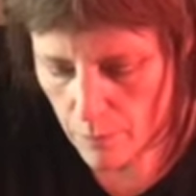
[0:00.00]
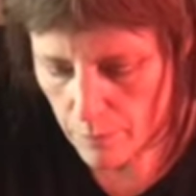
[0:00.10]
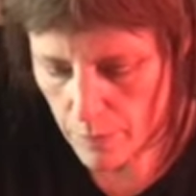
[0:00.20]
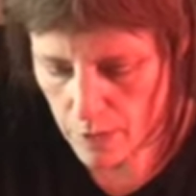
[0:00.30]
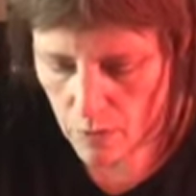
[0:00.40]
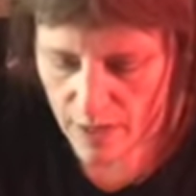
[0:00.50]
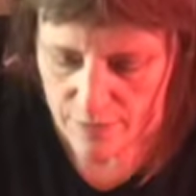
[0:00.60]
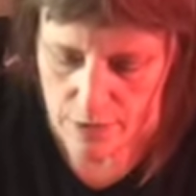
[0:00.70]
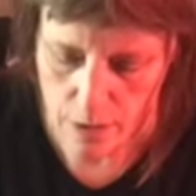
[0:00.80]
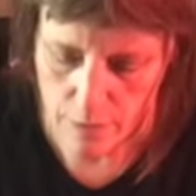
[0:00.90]
Might not
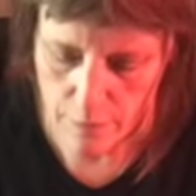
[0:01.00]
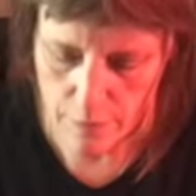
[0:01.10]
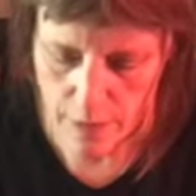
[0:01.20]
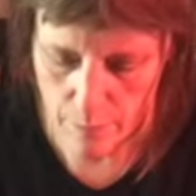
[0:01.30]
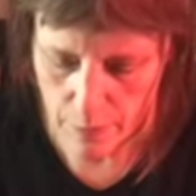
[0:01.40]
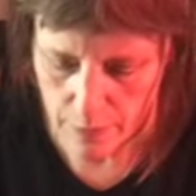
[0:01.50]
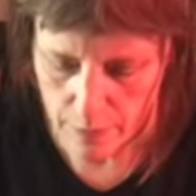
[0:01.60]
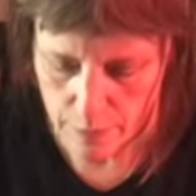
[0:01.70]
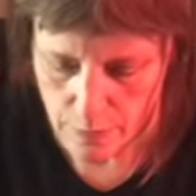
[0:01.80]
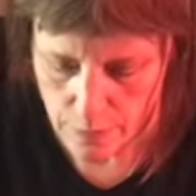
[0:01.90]
have time for that
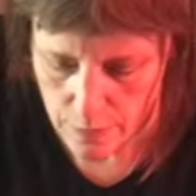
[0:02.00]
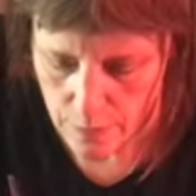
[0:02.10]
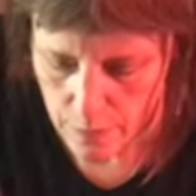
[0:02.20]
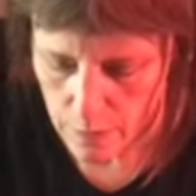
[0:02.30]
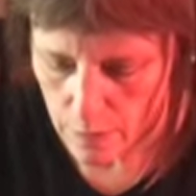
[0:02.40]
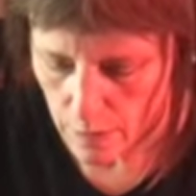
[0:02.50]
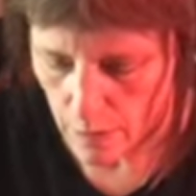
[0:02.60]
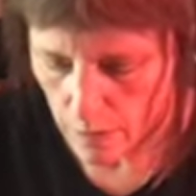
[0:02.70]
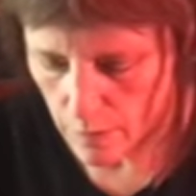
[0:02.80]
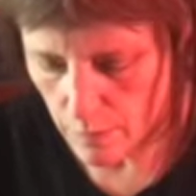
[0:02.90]
because
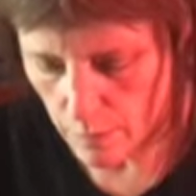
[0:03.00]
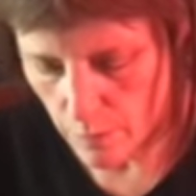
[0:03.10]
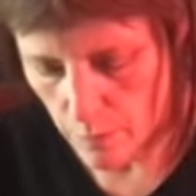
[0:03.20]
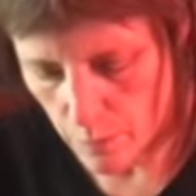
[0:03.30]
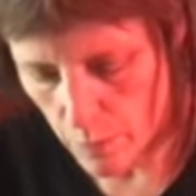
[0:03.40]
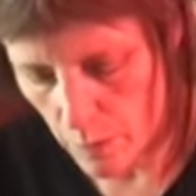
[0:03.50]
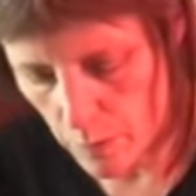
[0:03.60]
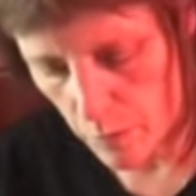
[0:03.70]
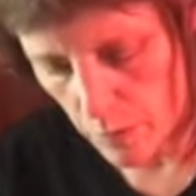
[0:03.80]
the problem